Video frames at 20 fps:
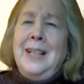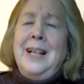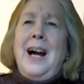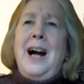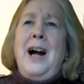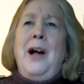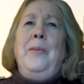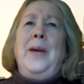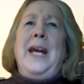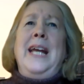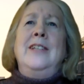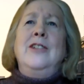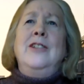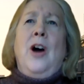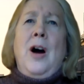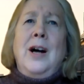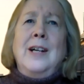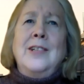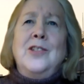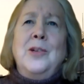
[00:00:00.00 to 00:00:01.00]
It
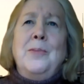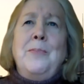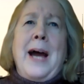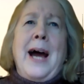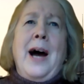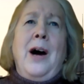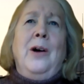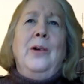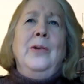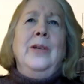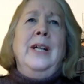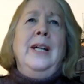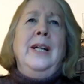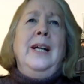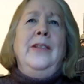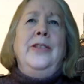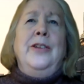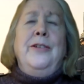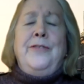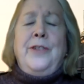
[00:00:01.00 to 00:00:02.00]
talks about
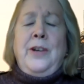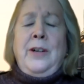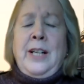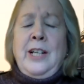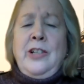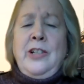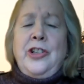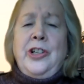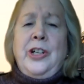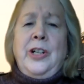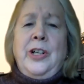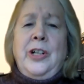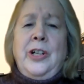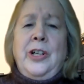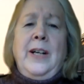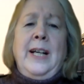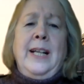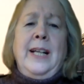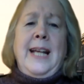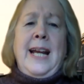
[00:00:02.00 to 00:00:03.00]
the furniture
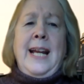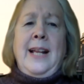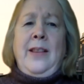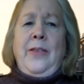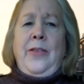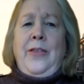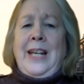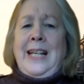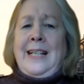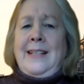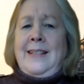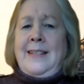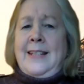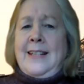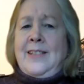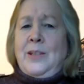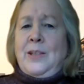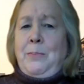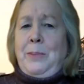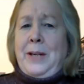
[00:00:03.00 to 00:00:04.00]
and things
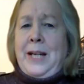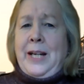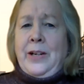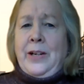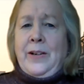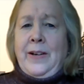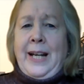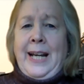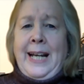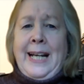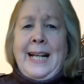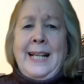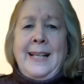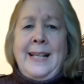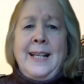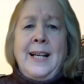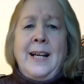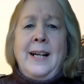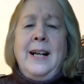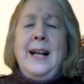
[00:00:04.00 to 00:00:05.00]
disappearing,
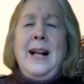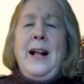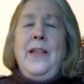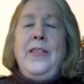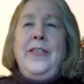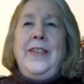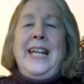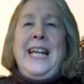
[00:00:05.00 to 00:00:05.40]
and the